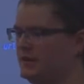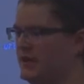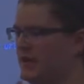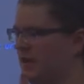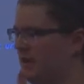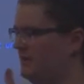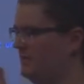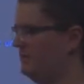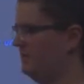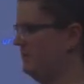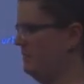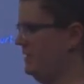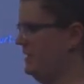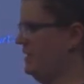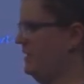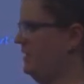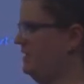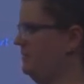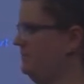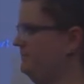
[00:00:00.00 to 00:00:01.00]
add the
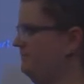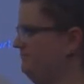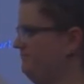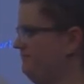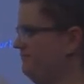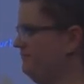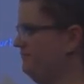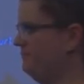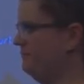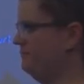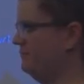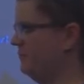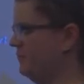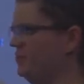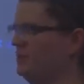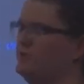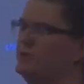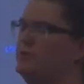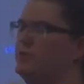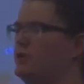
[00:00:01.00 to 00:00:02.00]
uh, when
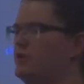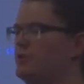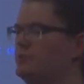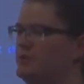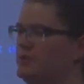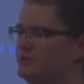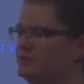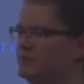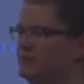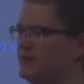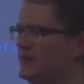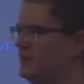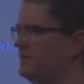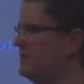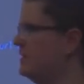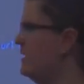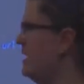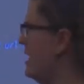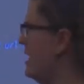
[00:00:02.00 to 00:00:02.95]
you're viewing all your posts in the admin,